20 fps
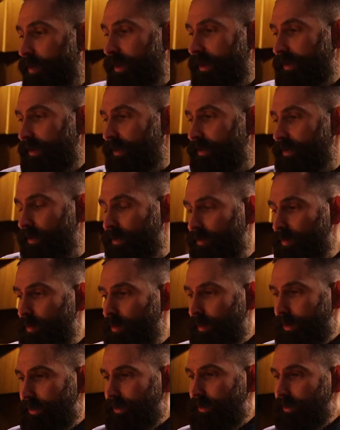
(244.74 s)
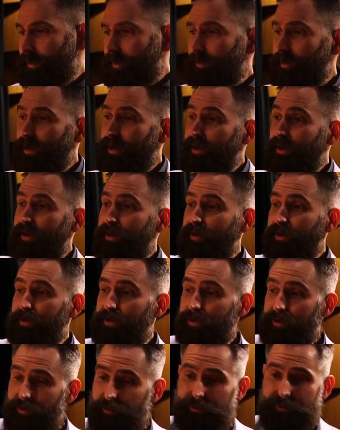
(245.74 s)
wanted to do was to
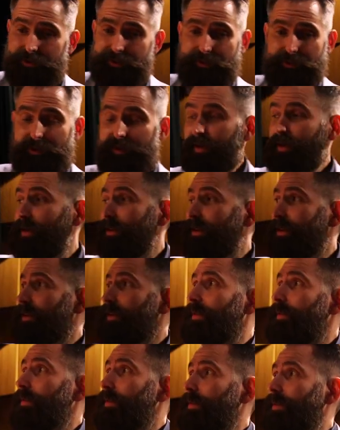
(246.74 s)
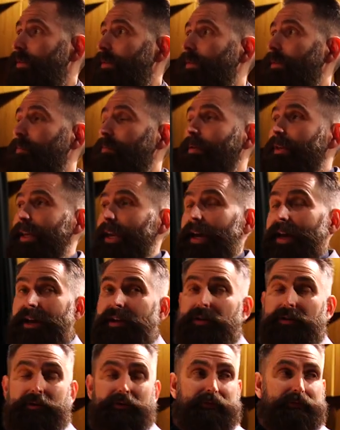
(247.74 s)
use the
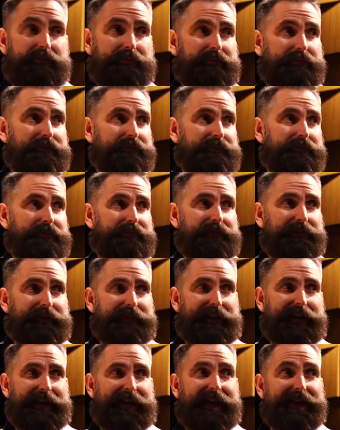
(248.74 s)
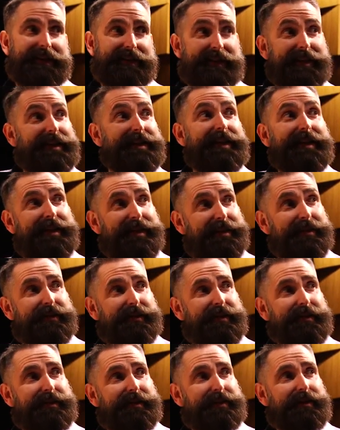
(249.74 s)
piano as it
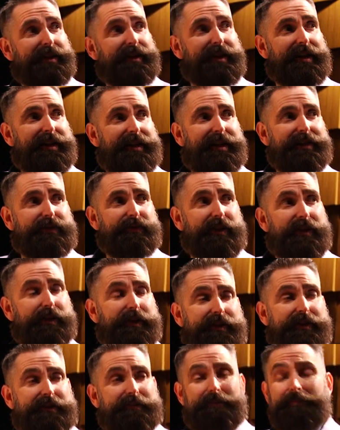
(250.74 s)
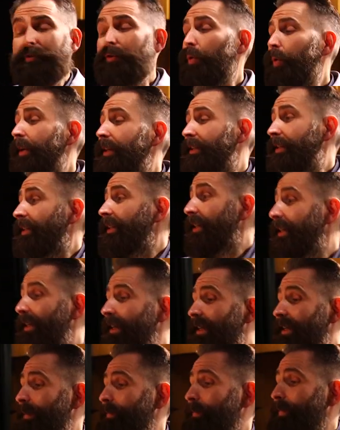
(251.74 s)
is, as it, and, and try to exploit
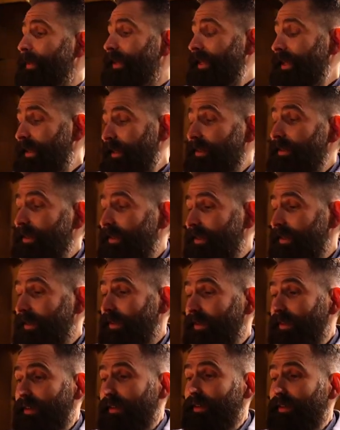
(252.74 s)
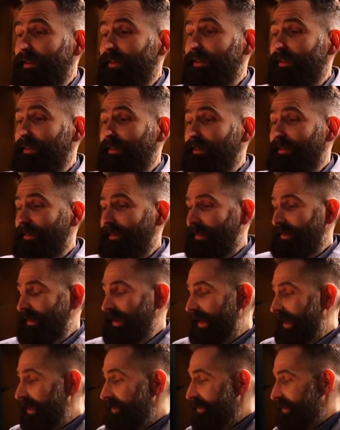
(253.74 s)
it
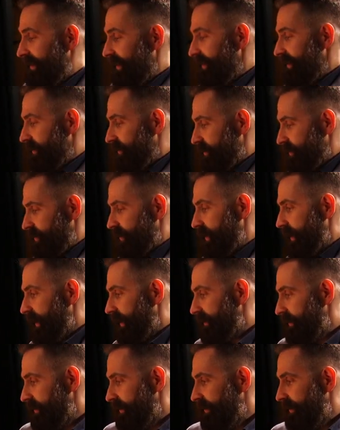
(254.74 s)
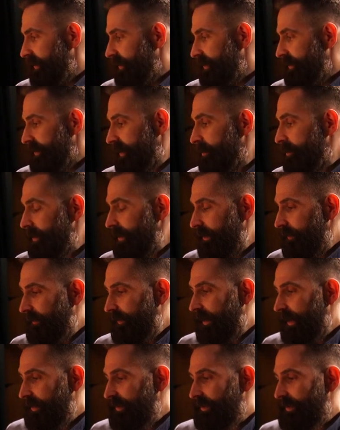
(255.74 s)
as it is to get some
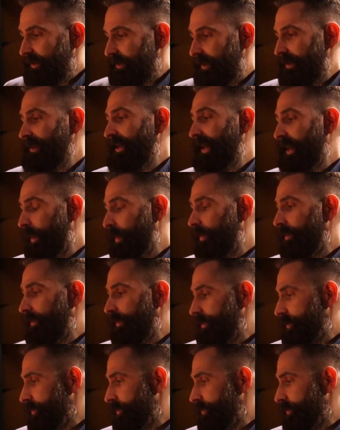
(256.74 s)
effect to tell the